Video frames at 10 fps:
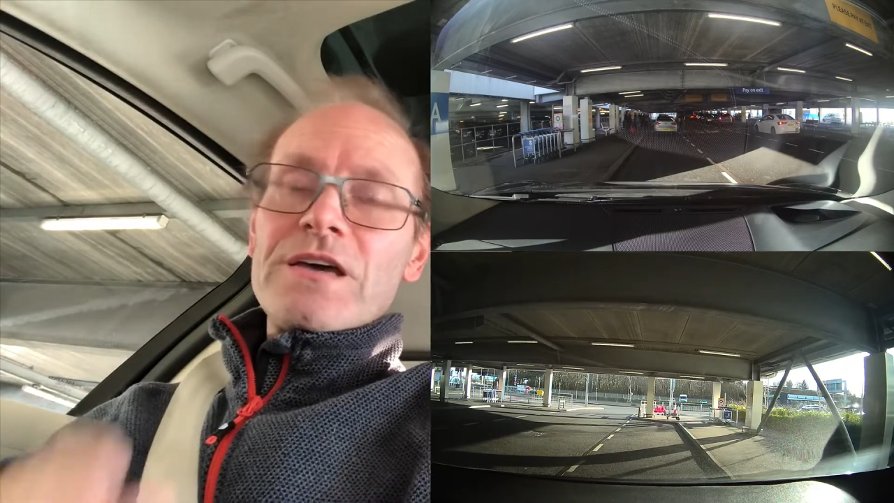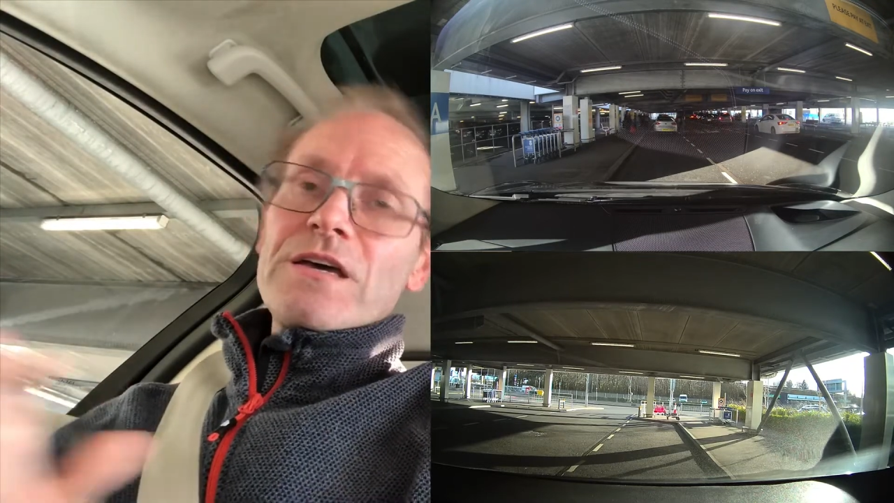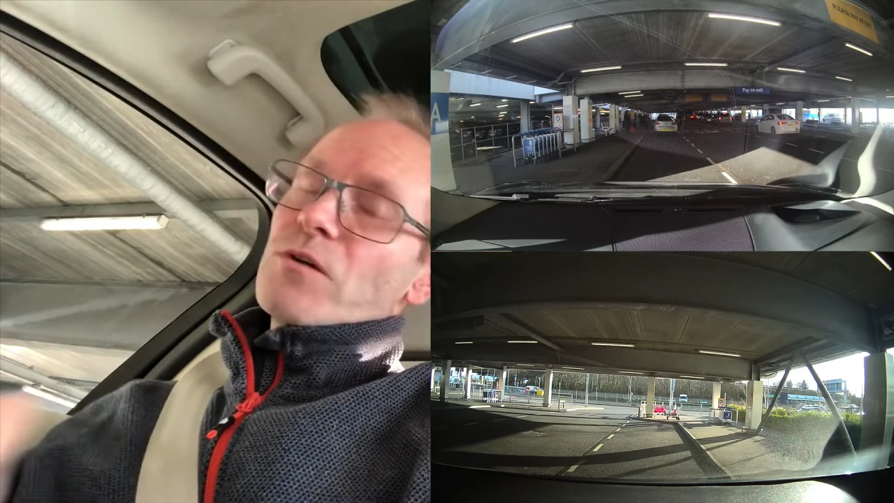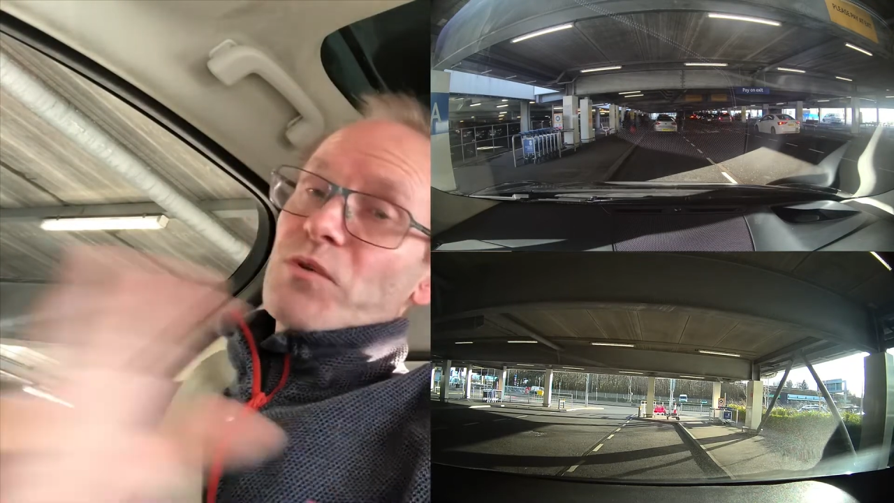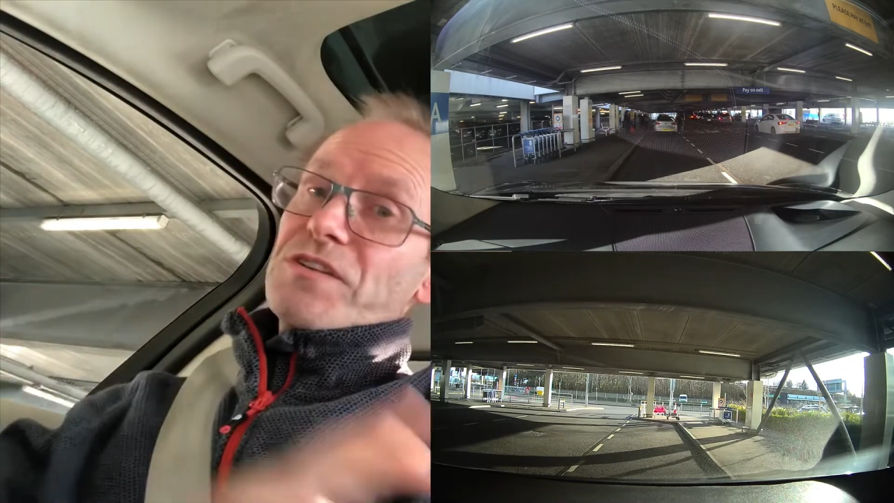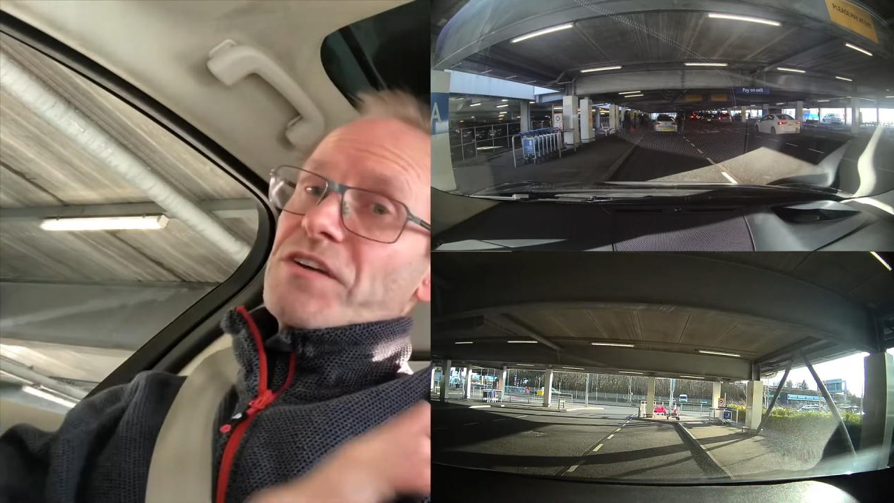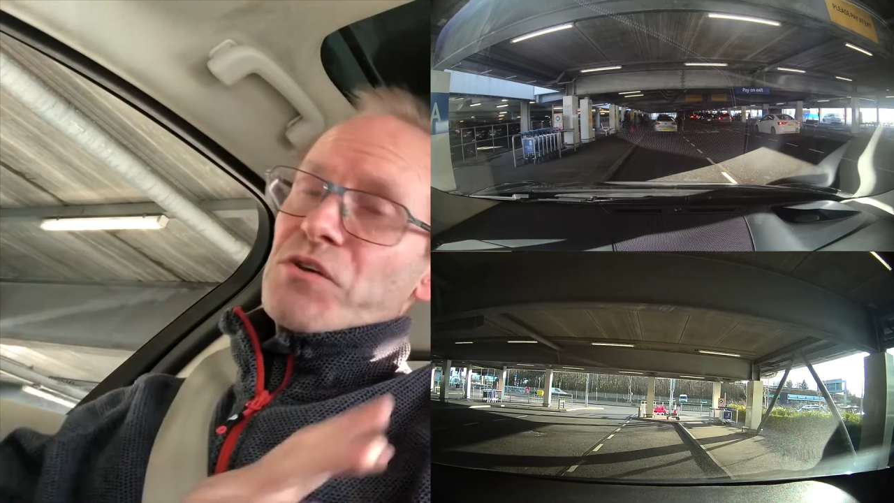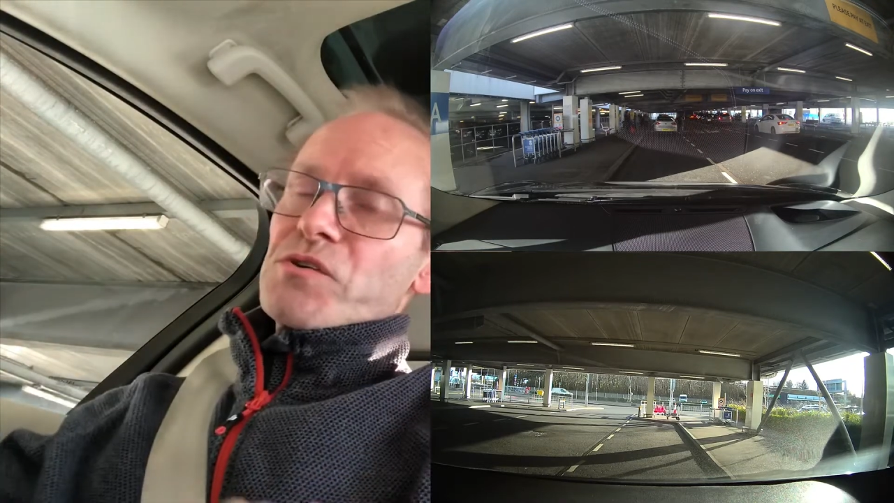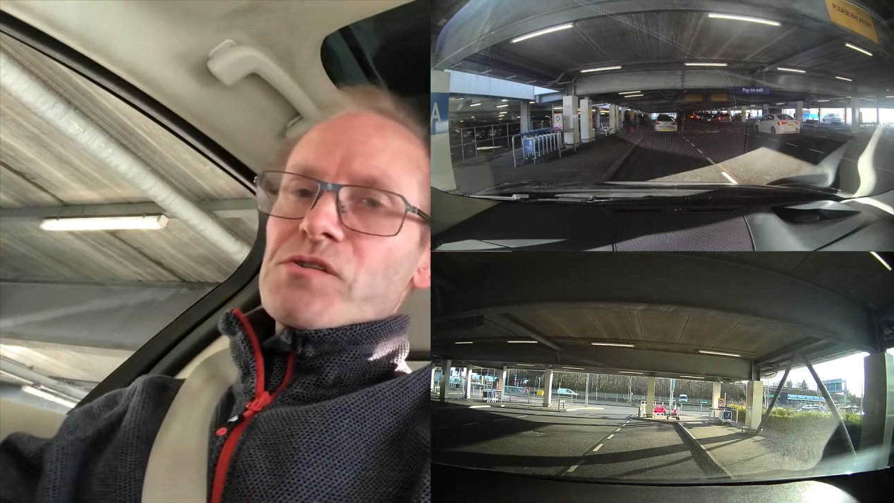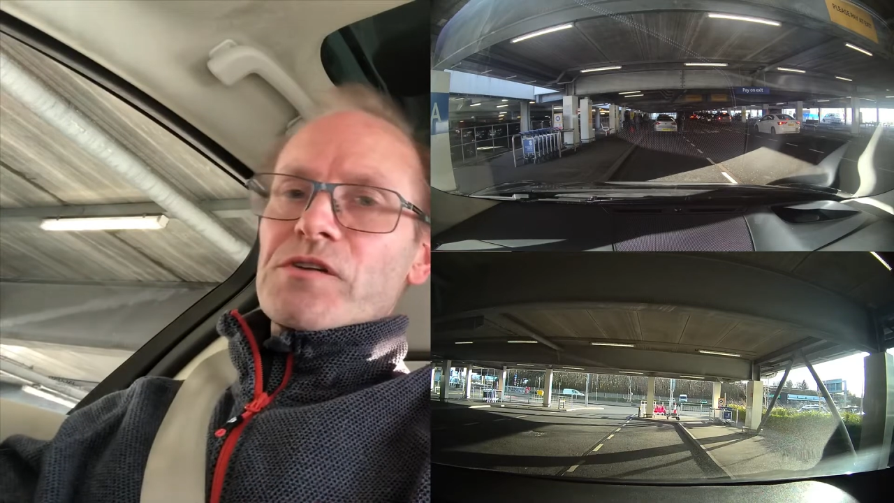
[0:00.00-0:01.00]
which I
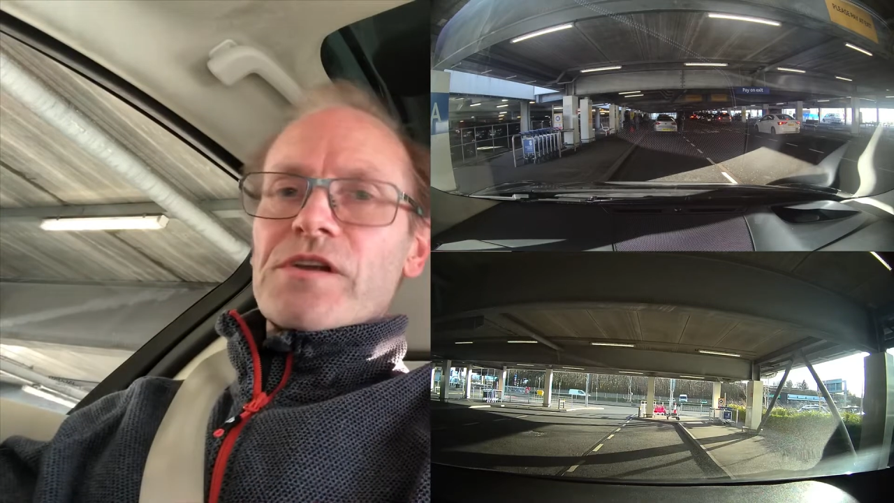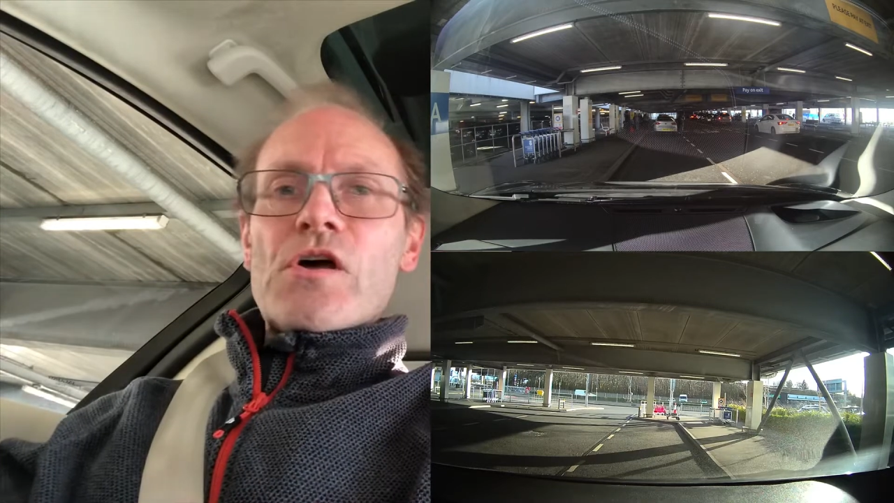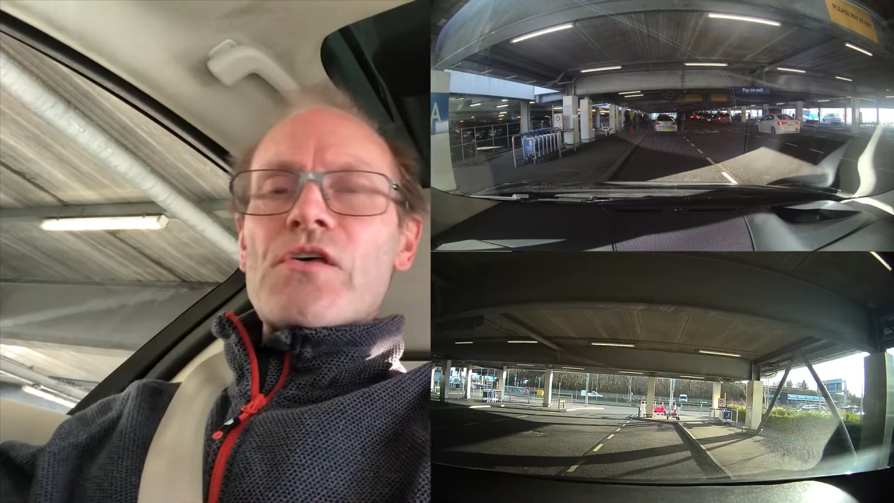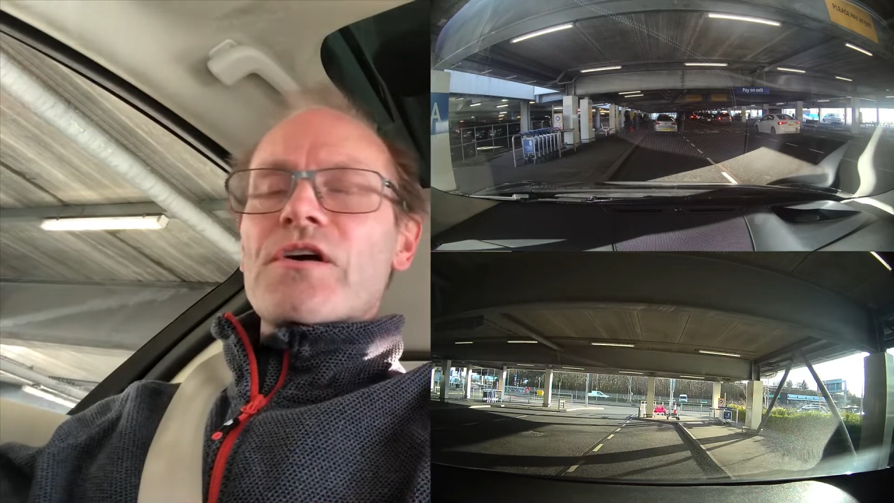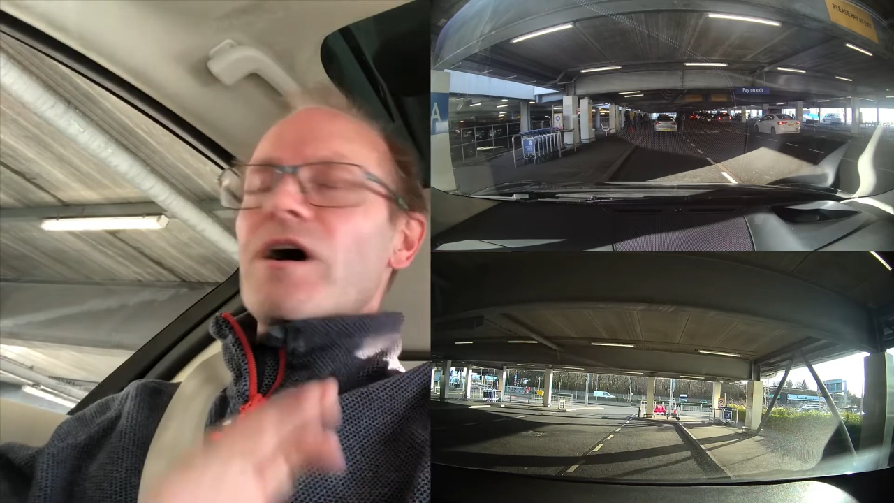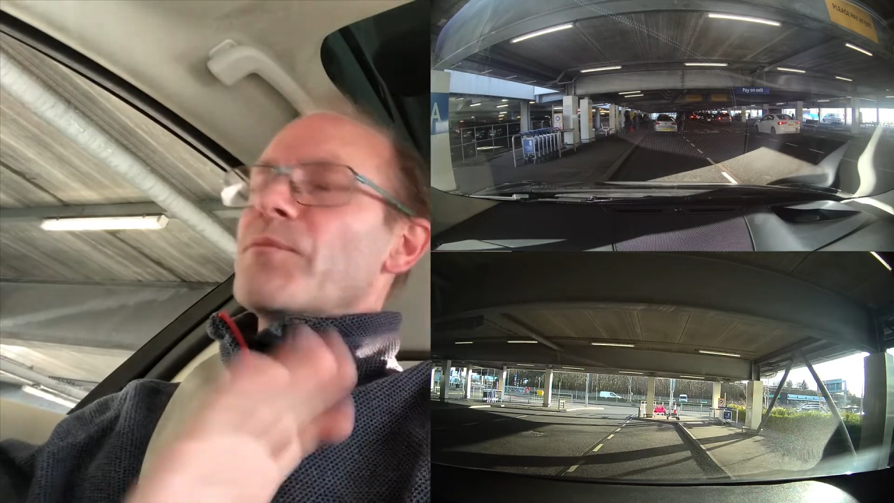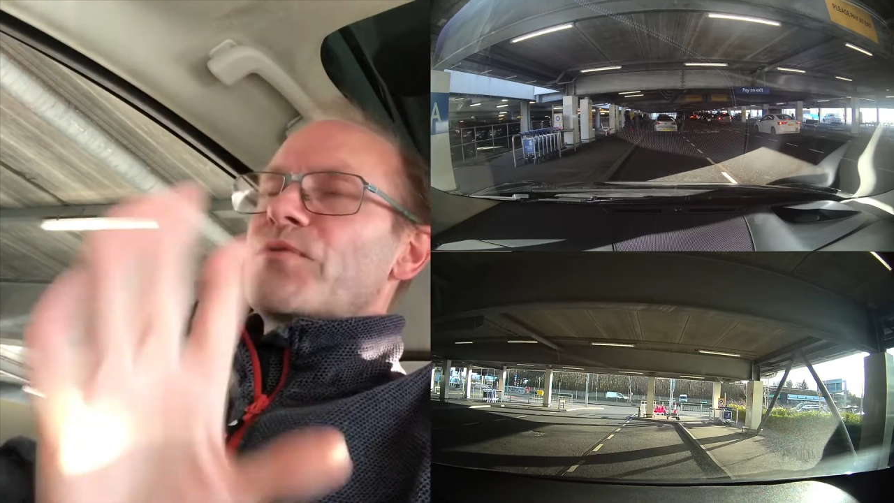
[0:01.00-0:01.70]
use on another app,